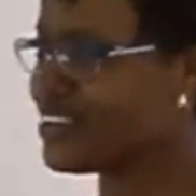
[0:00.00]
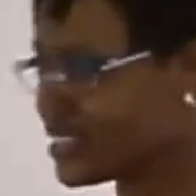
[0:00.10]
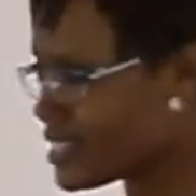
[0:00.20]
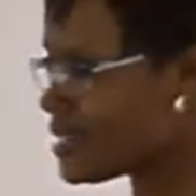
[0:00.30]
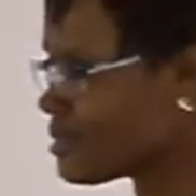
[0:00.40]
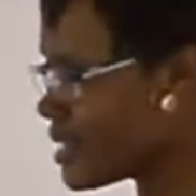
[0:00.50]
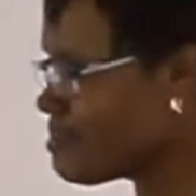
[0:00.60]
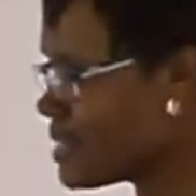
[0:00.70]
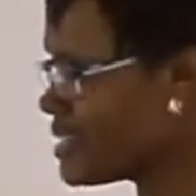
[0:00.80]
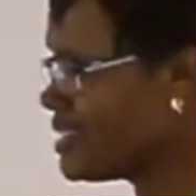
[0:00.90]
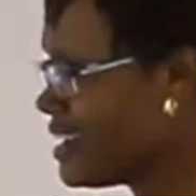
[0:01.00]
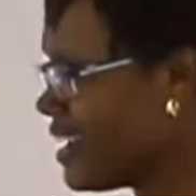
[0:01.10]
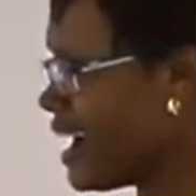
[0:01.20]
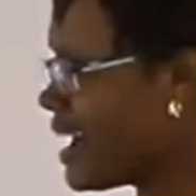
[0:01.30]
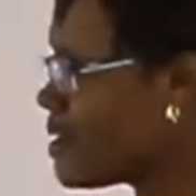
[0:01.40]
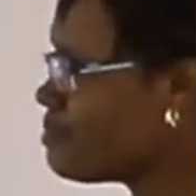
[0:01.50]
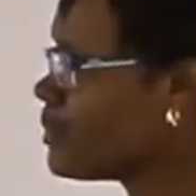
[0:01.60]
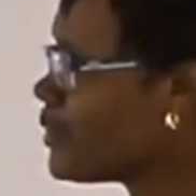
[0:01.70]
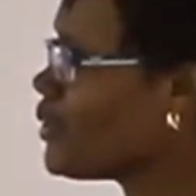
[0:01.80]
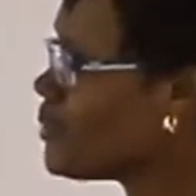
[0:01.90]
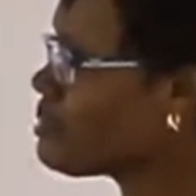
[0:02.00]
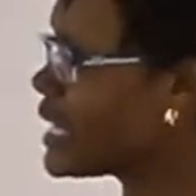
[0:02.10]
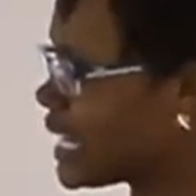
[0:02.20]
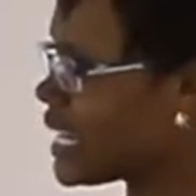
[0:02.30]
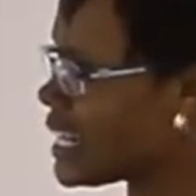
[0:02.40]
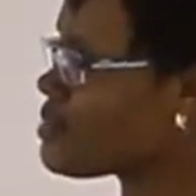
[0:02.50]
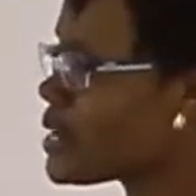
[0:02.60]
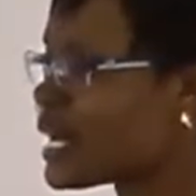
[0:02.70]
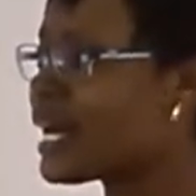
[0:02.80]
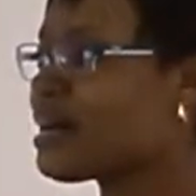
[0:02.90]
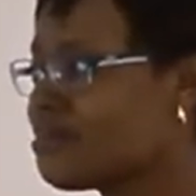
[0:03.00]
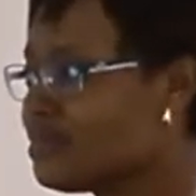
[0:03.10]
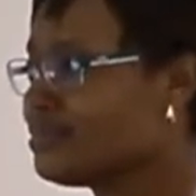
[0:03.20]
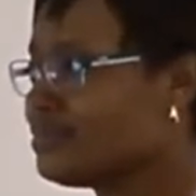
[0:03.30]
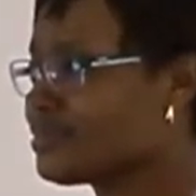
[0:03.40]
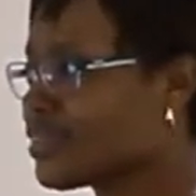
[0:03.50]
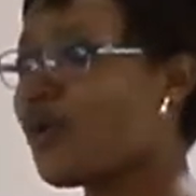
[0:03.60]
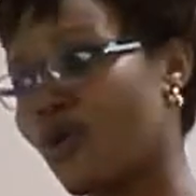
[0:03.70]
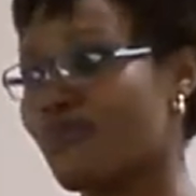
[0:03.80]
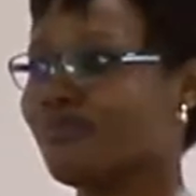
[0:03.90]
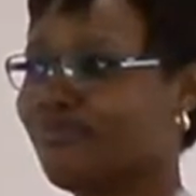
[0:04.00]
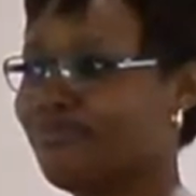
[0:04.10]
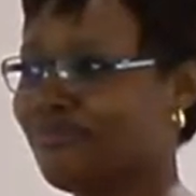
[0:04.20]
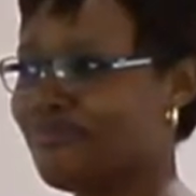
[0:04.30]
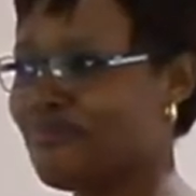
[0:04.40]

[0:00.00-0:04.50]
You understand what I mean? I am more home here than when I am home.